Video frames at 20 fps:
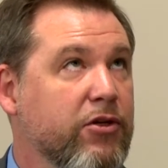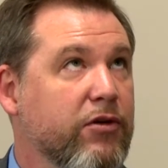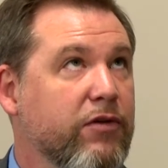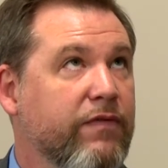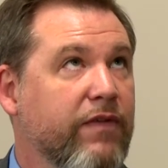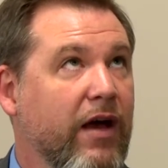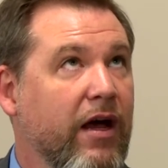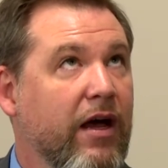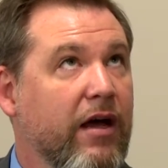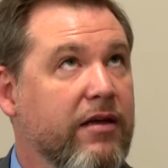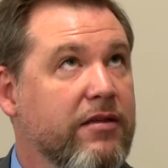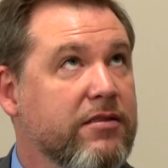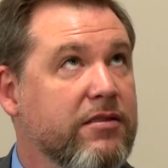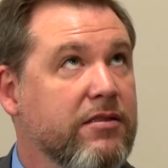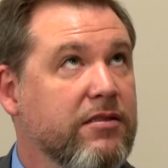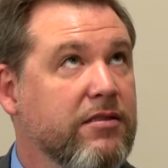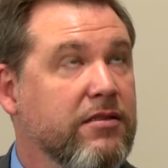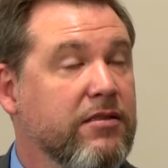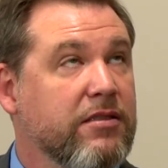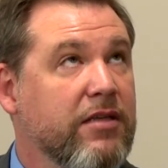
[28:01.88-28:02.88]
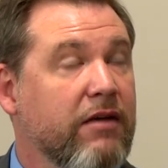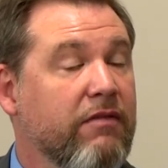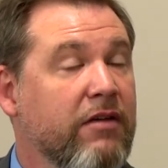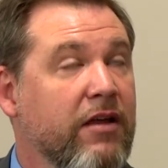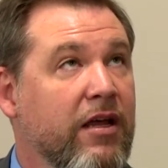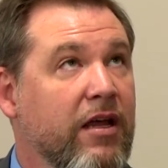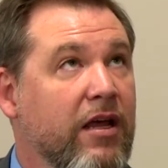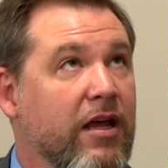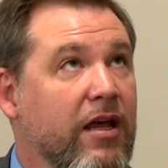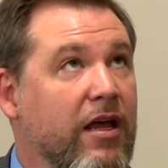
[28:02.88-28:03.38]
5, 6, 7,
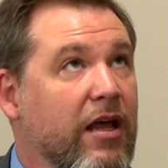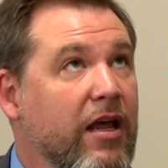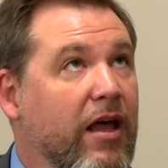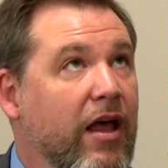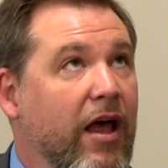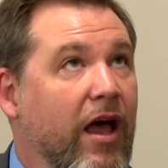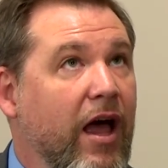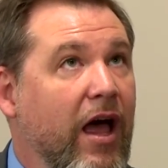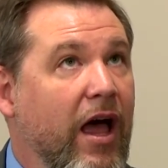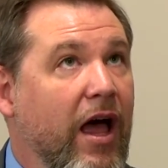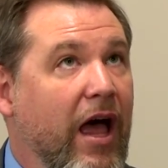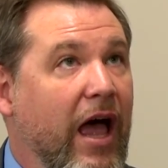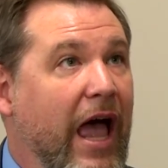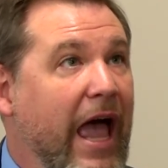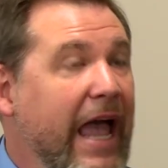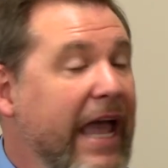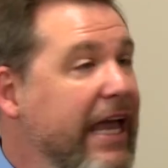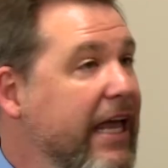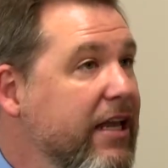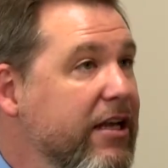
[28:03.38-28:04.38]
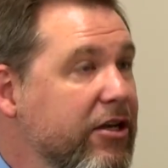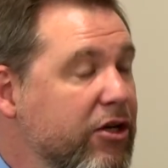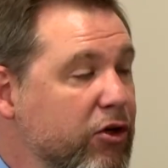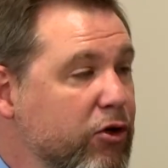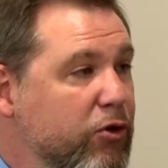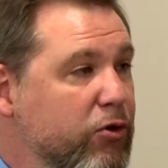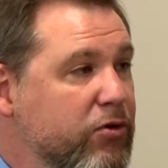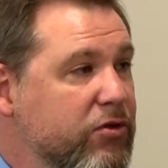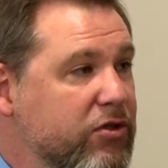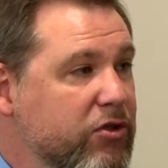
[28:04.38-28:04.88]
8
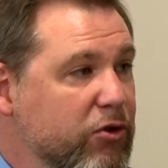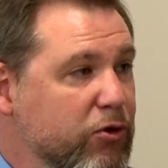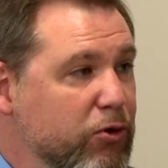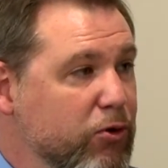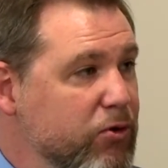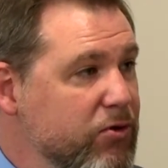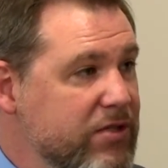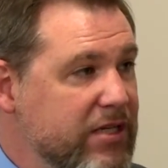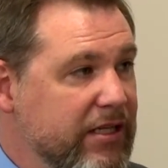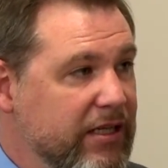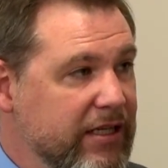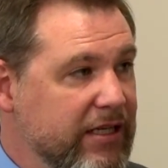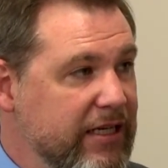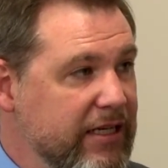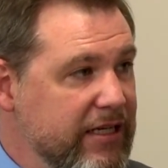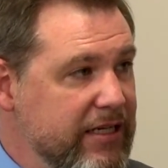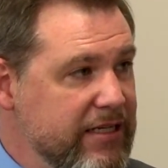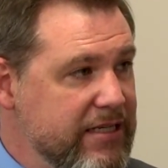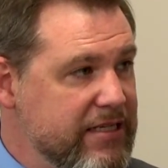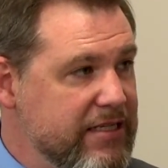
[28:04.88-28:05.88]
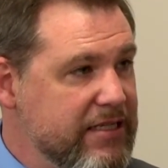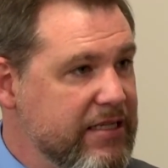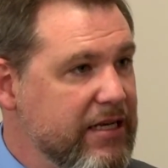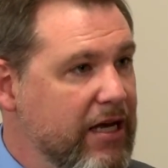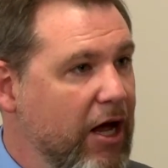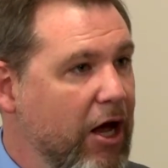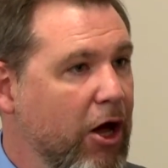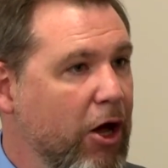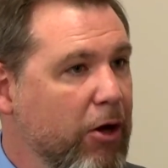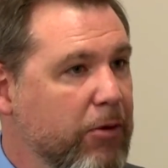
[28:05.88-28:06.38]
new schools at least,
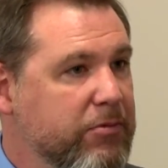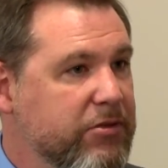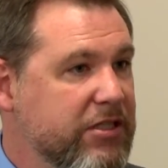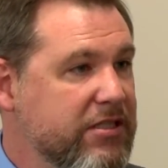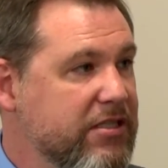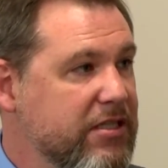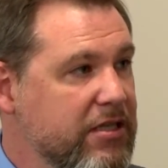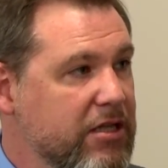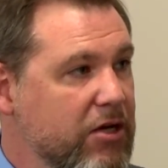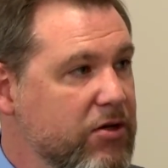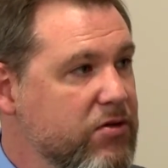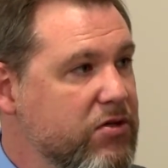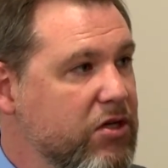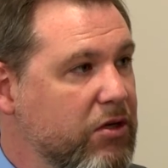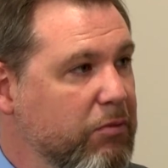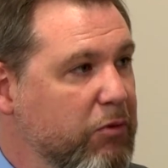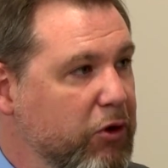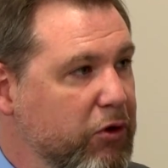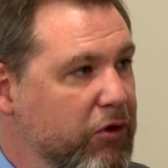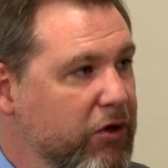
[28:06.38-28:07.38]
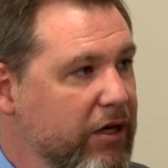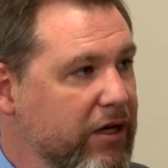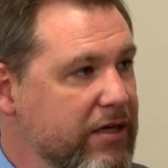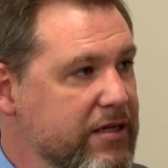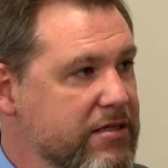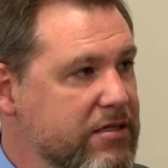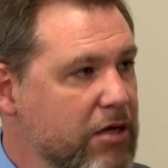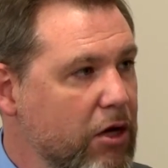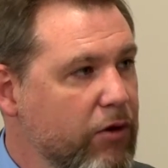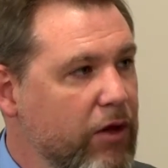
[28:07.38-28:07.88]
just in those
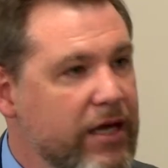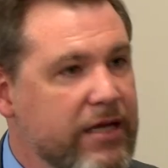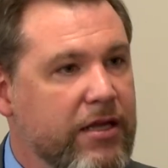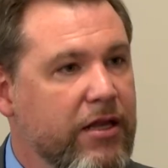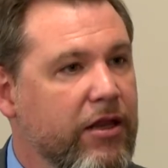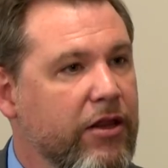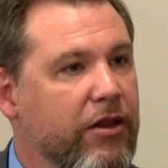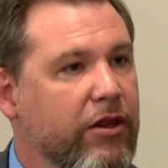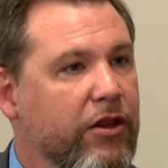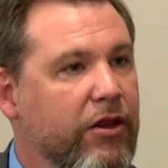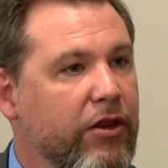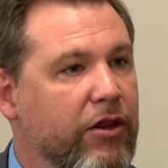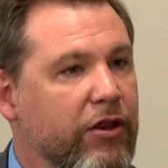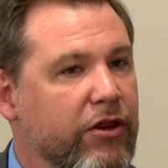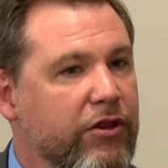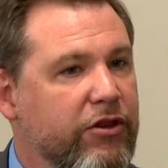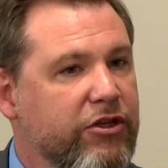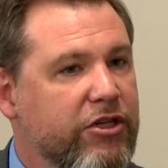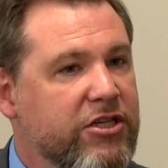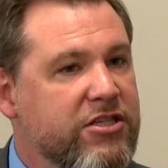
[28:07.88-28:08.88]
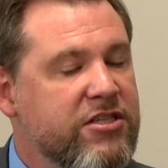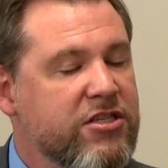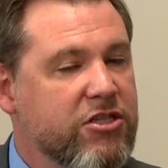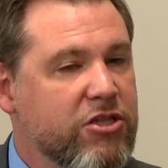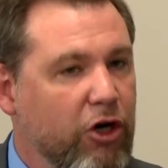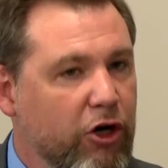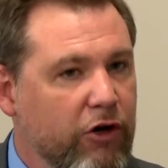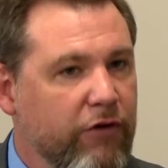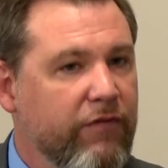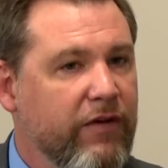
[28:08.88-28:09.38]
communities. So that just
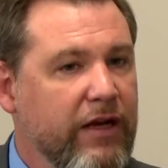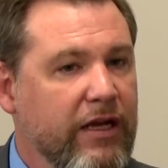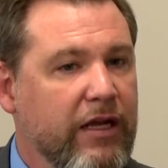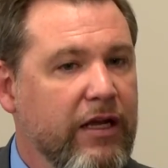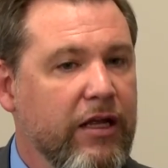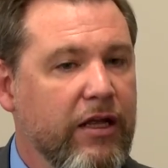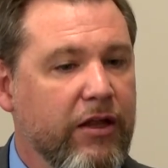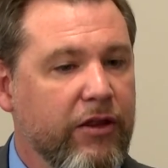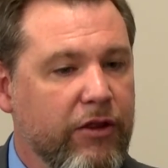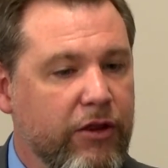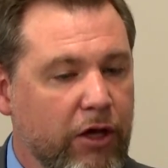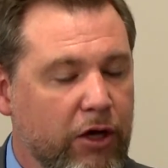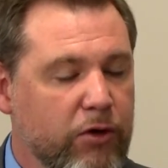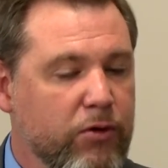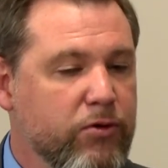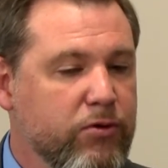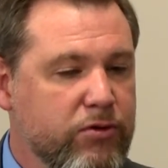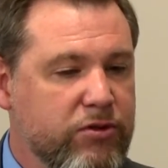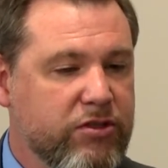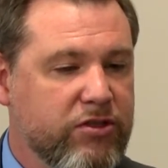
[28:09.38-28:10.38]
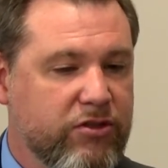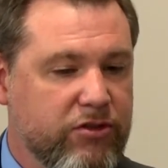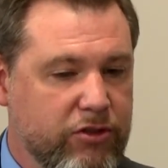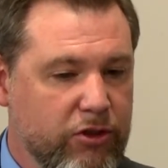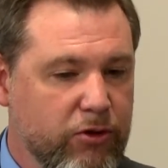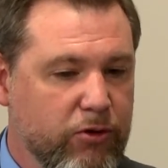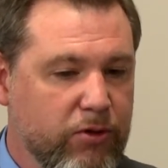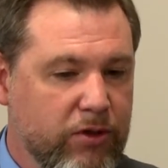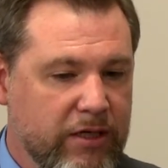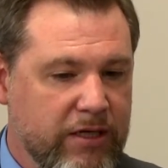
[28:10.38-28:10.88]
serving those
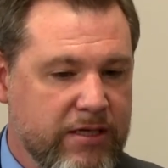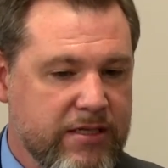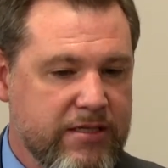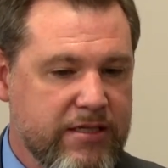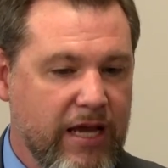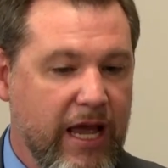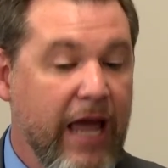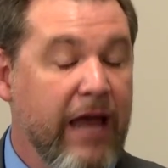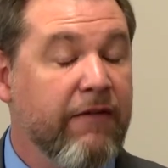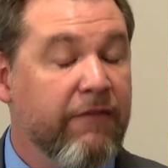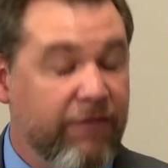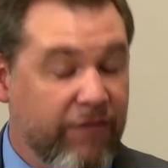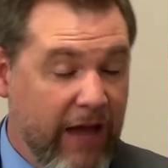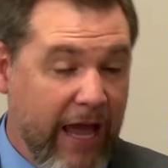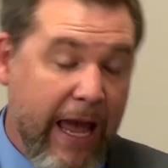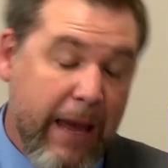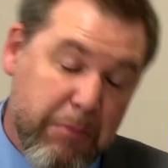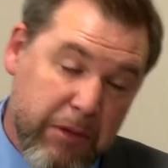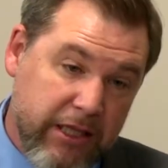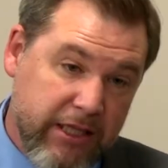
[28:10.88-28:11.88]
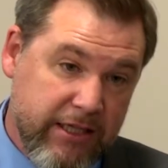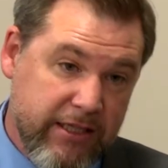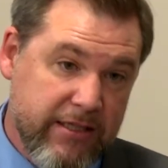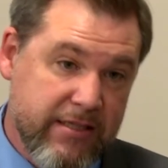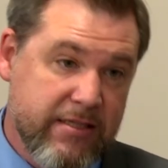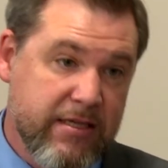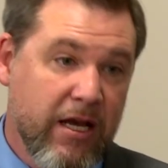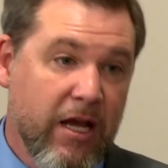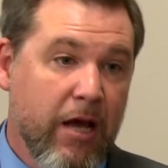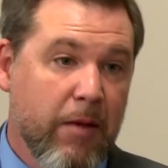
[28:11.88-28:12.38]
students and
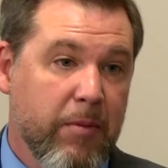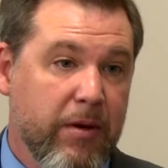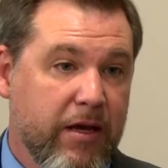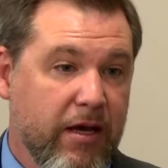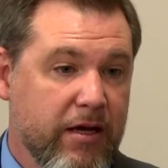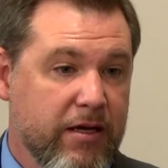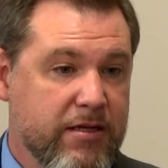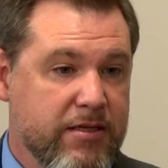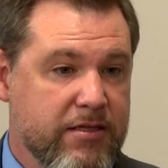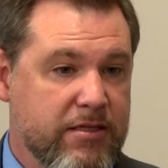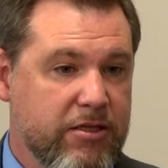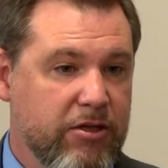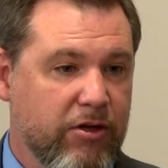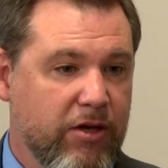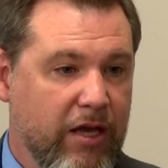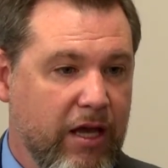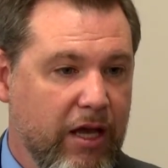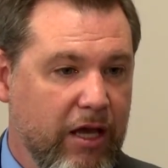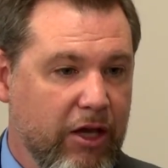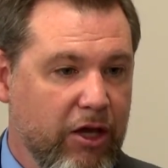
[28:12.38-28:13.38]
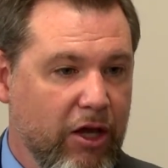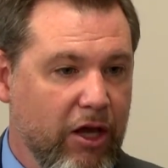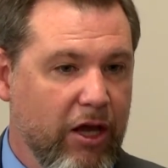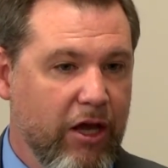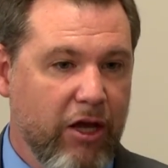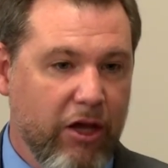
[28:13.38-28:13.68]
families, because you can